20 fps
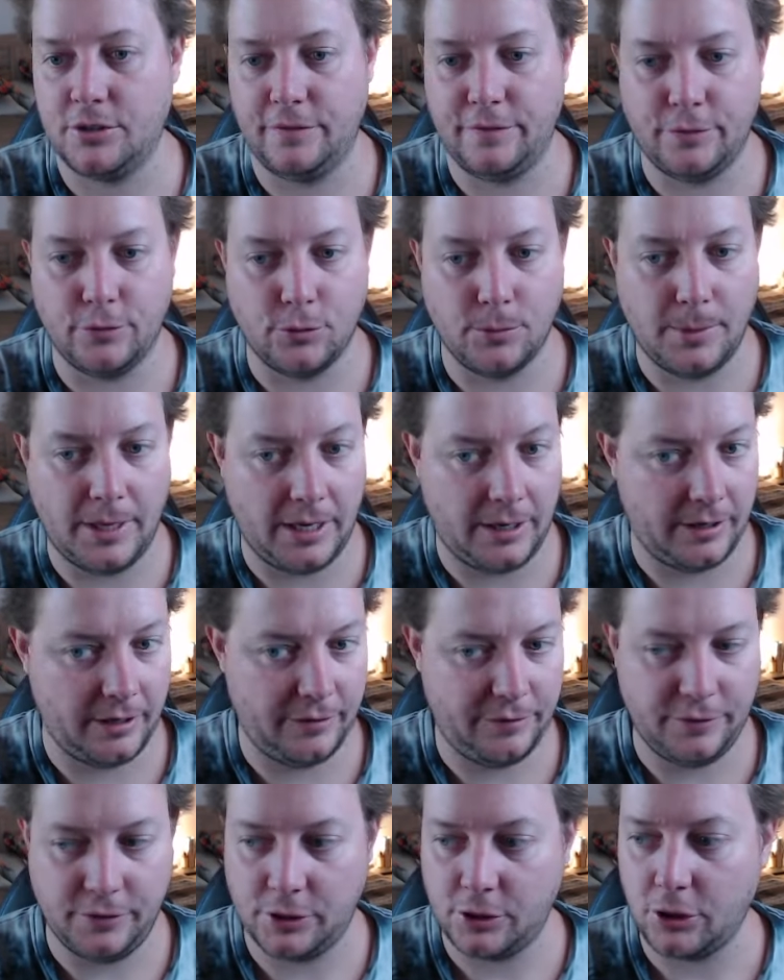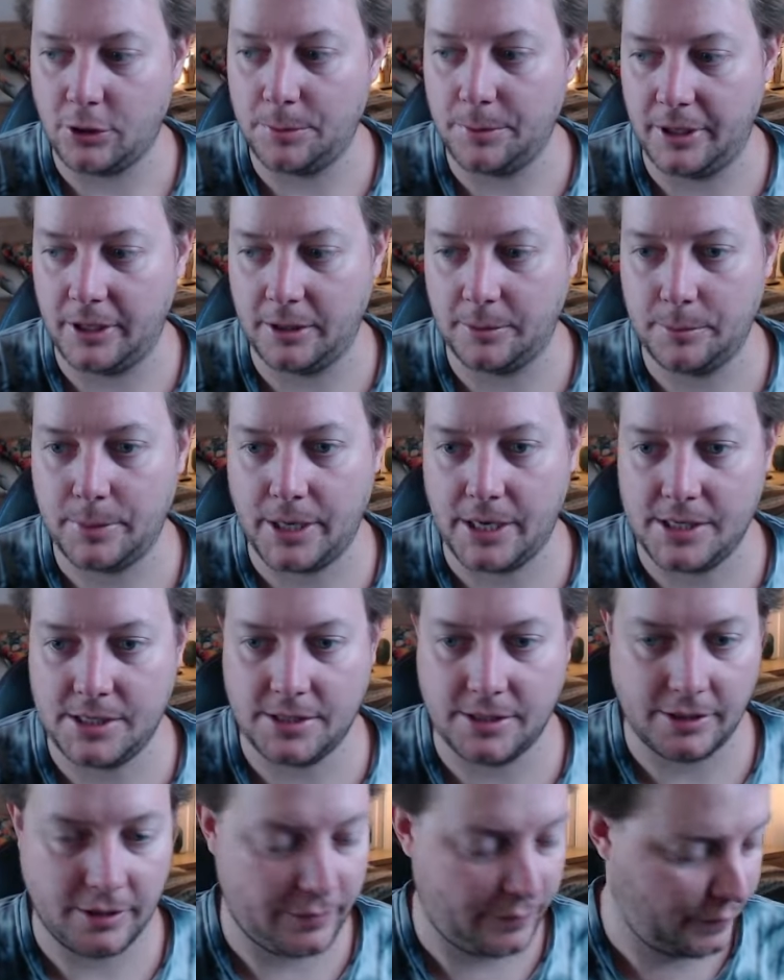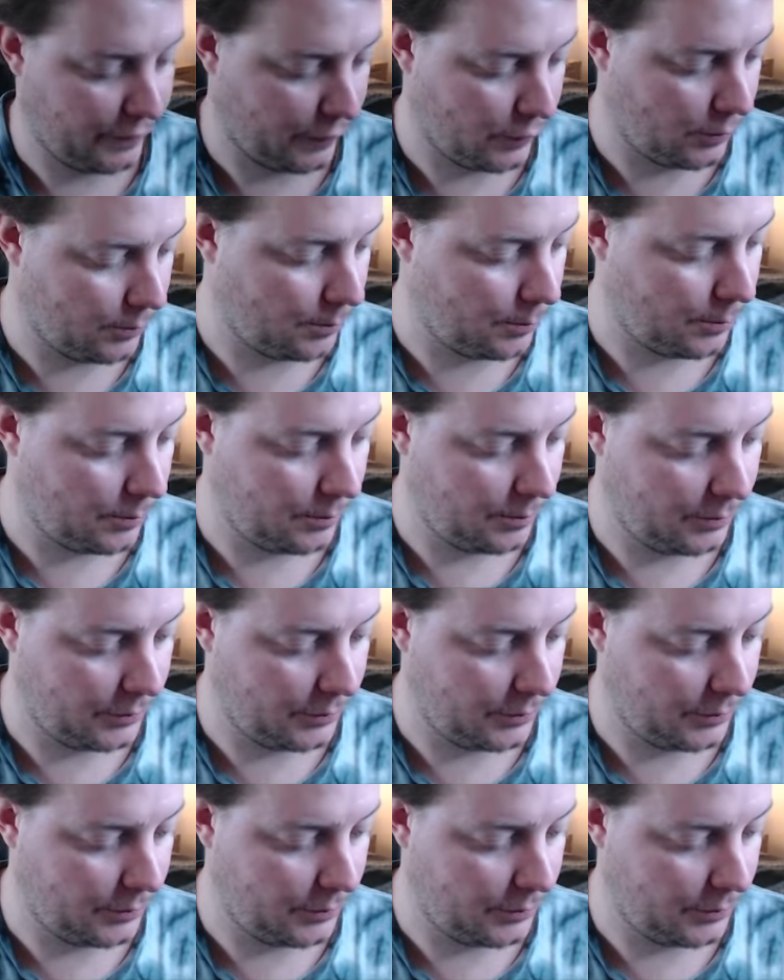formatting if you're copying and pasting it from